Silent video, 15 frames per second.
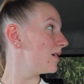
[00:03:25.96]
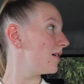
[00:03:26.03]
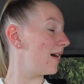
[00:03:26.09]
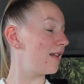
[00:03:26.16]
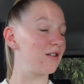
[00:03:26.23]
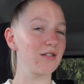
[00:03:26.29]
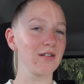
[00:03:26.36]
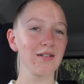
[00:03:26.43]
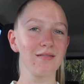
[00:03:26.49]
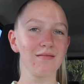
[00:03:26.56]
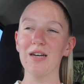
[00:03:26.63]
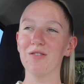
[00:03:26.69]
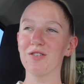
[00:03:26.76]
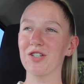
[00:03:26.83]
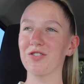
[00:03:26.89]
Hello.
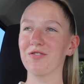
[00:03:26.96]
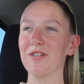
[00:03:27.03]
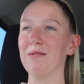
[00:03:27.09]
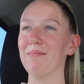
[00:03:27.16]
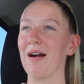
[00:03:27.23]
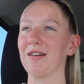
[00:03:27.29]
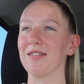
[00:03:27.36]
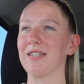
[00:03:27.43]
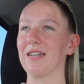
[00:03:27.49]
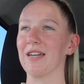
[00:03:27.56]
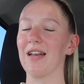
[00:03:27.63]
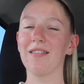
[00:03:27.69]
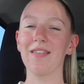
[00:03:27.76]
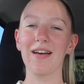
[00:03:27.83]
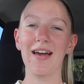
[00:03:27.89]
It was just really embarrassing
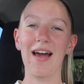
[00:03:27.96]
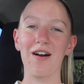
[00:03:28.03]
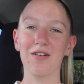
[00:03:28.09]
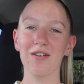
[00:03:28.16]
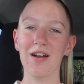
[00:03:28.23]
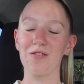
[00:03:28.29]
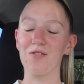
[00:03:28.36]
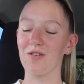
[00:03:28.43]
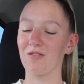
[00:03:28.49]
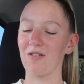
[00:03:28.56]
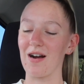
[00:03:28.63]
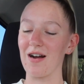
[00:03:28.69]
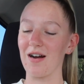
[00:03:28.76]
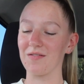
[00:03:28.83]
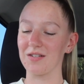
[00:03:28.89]
and like how could I not
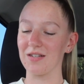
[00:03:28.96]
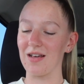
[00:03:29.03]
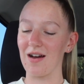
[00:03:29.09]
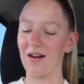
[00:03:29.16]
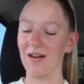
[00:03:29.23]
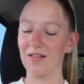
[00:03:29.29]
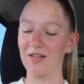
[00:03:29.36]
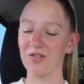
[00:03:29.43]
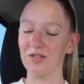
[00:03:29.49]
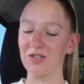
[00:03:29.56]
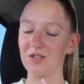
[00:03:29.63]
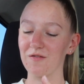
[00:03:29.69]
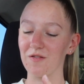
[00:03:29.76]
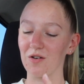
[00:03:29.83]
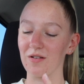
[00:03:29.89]
cry after that? I literally
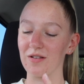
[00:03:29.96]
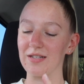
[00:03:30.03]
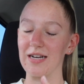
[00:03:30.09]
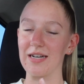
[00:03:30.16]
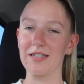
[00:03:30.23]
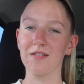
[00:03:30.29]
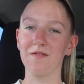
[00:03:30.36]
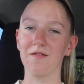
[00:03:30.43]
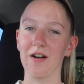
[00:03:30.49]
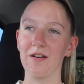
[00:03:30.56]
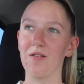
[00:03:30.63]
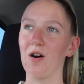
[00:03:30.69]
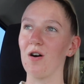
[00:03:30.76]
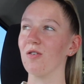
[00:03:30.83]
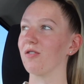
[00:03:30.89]
just forgot the dance in front of
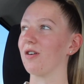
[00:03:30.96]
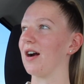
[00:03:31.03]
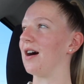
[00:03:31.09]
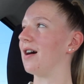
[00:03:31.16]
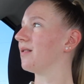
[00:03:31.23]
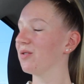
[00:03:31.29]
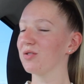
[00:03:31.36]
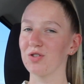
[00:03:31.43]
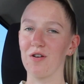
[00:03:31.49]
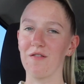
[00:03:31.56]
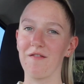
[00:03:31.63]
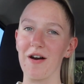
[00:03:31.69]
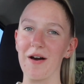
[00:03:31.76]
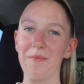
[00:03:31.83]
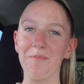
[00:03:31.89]
a whole crowd. It was not
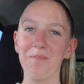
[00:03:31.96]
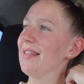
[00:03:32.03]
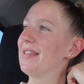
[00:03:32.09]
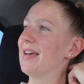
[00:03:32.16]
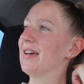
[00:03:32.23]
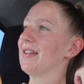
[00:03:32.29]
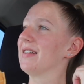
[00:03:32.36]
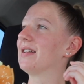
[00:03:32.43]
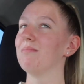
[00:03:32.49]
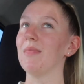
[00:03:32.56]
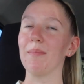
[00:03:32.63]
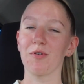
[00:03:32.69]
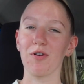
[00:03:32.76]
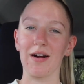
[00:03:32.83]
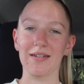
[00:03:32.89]
fun. And then
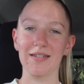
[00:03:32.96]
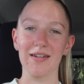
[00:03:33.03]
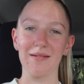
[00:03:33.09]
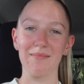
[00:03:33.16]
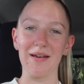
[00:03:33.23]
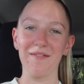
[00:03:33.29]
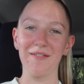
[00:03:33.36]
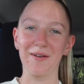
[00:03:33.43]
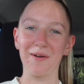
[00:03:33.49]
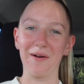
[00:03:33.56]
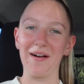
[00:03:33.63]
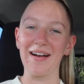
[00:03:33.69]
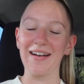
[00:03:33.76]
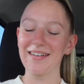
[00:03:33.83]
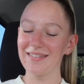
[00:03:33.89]
mum cracked it at me for
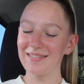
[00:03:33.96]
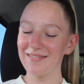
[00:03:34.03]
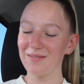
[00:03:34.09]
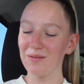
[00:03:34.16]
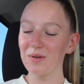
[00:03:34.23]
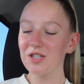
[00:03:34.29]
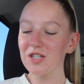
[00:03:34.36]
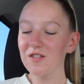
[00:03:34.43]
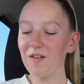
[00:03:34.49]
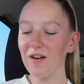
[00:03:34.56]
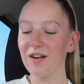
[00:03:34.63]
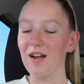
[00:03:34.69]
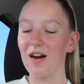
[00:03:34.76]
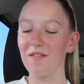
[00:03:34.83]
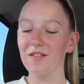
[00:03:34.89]
crying, which is fair
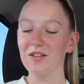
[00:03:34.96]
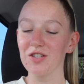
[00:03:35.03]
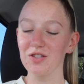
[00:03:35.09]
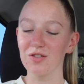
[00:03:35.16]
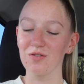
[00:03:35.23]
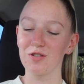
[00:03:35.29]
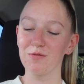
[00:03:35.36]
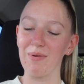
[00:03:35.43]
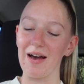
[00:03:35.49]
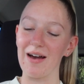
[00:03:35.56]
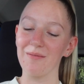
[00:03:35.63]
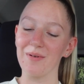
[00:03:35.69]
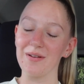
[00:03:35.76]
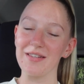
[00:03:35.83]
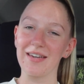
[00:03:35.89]
enough. It just looks
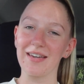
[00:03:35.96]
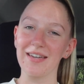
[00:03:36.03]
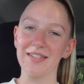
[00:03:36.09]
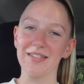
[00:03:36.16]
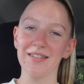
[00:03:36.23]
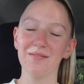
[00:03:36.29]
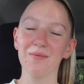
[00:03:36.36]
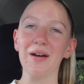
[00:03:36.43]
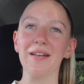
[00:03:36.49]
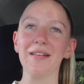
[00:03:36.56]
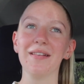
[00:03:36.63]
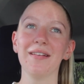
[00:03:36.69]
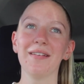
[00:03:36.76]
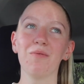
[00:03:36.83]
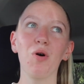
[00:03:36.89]
bad when your kid,
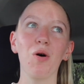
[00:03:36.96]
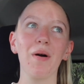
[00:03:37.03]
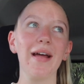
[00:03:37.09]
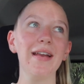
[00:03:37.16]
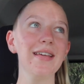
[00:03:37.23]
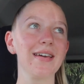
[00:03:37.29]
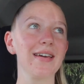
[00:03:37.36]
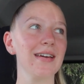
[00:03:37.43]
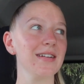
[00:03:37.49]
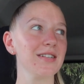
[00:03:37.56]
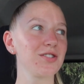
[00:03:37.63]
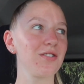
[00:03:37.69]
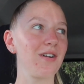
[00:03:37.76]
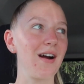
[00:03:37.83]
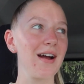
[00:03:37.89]
well, any kid
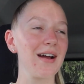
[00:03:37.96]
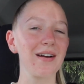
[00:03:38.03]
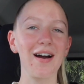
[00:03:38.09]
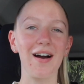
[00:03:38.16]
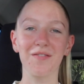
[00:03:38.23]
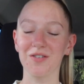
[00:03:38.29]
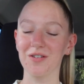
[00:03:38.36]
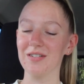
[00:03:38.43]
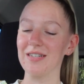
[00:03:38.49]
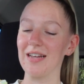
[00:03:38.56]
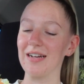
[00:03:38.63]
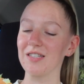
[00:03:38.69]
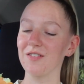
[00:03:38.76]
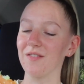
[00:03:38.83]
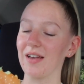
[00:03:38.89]
is crying after a
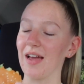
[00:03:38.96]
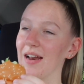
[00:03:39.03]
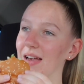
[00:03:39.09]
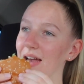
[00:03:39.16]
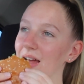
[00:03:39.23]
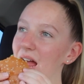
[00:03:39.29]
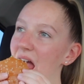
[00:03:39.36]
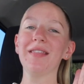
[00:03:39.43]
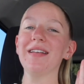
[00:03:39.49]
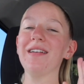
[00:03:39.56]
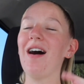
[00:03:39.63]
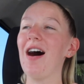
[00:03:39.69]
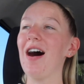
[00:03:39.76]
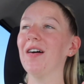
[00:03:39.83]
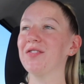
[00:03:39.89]
dance, forgetting it. But then
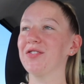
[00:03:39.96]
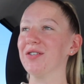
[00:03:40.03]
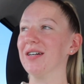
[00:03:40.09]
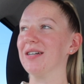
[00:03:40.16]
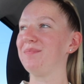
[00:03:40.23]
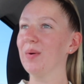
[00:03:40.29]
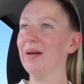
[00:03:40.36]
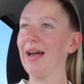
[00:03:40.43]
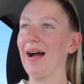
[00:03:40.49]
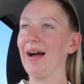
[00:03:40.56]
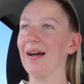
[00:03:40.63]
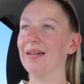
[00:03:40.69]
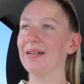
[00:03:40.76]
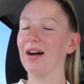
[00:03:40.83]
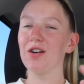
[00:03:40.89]
after it, we
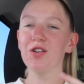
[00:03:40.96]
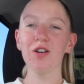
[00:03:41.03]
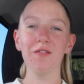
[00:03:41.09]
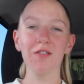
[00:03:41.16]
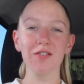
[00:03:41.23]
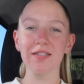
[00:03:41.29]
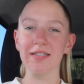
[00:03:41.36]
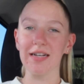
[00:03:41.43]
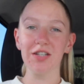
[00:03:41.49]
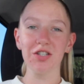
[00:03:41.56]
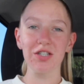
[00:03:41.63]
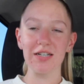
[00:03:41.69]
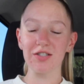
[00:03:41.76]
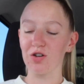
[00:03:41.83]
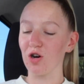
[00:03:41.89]
had, I don't know if it was senior
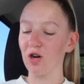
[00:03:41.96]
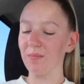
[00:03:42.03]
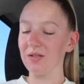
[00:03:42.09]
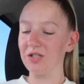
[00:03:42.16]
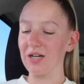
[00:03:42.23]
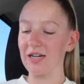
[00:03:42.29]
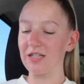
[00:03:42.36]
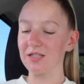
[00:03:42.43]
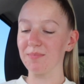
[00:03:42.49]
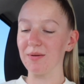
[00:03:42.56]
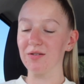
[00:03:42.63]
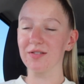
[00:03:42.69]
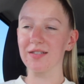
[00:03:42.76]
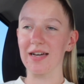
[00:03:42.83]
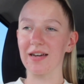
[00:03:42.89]
jazz or open jazz, but
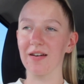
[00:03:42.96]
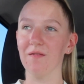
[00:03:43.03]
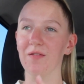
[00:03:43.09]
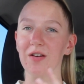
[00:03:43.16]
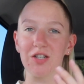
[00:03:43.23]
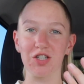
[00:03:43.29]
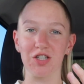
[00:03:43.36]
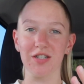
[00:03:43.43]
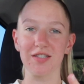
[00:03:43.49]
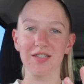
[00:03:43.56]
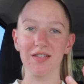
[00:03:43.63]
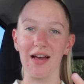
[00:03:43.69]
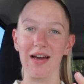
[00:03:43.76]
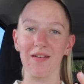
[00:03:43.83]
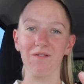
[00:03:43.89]
it was like a vicious
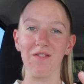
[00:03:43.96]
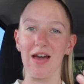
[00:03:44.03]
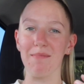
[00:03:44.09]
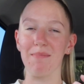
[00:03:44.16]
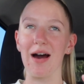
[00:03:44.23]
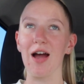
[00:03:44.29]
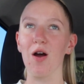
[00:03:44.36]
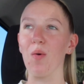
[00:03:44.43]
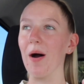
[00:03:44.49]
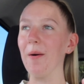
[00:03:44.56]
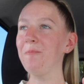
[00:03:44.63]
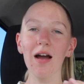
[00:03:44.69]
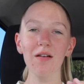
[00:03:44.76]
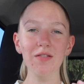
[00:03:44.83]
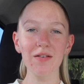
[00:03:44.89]
like vampire one.
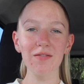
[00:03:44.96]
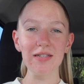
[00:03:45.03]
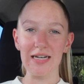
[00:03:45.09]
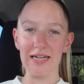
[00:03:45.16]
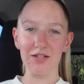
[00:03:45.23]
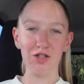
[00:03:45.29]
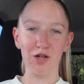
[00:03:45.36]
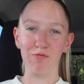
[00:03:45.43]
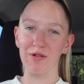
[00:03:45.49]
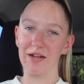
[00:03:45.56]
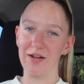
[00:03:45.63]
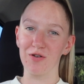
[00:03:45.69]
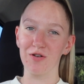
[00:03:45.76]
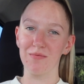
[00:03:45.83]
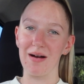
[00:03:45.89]
I've never danced so
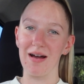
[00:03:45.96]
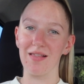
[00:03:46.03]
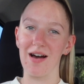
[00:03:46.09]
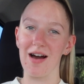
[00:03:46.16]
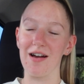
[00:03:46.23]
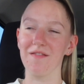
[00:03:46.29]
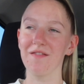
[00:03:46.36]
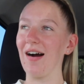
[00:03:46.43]
bloody good in my life.